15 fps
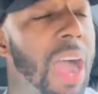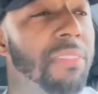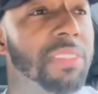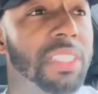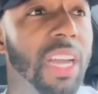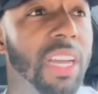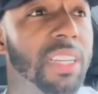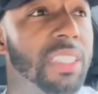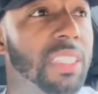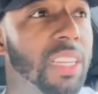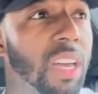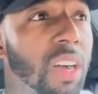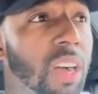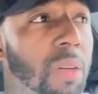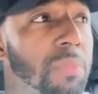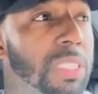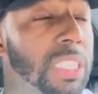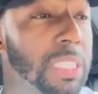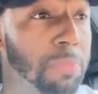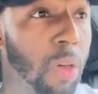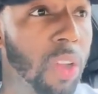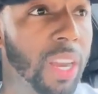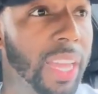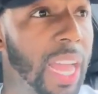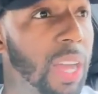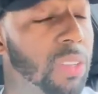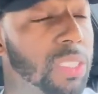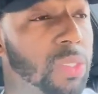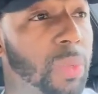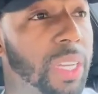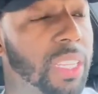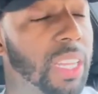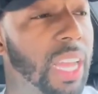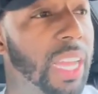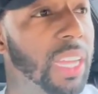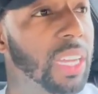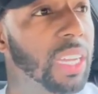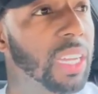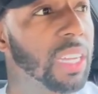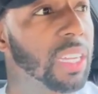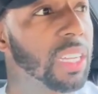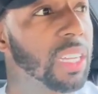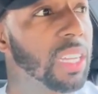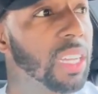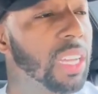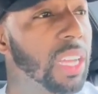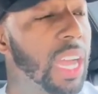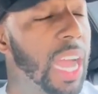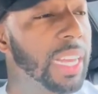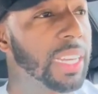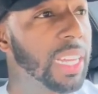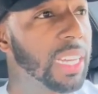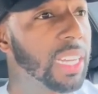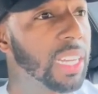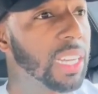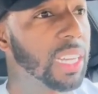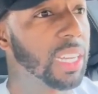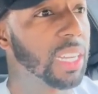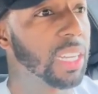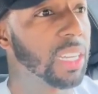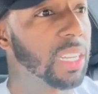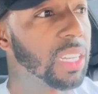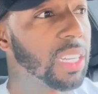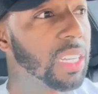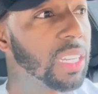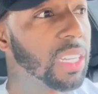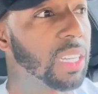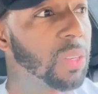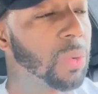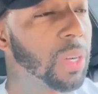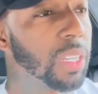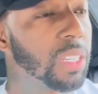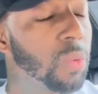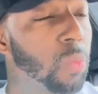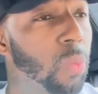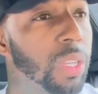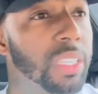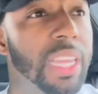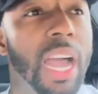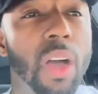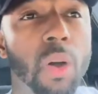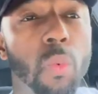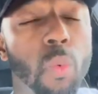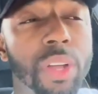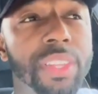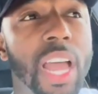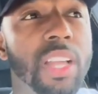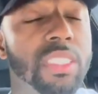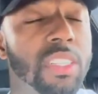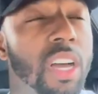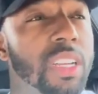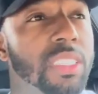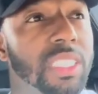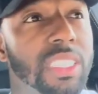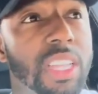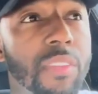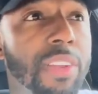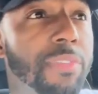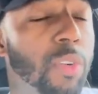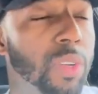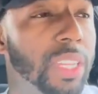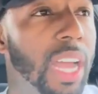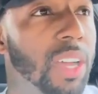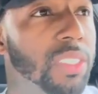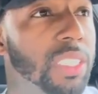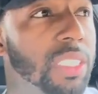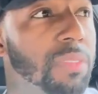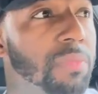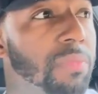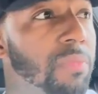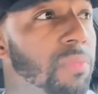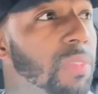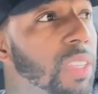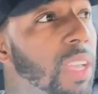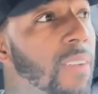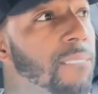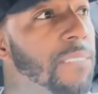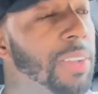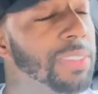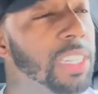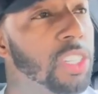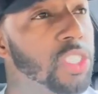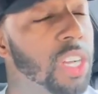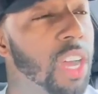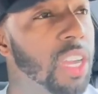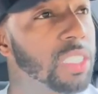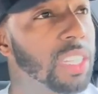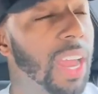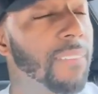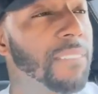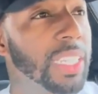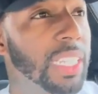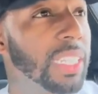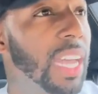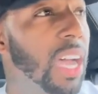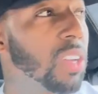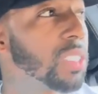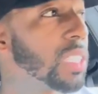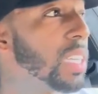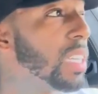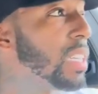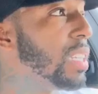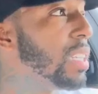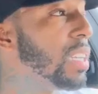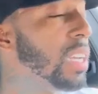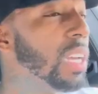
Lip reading: I've done small accounts with like I did what, $1,000 to 74,000, $1,500 to like 50,000.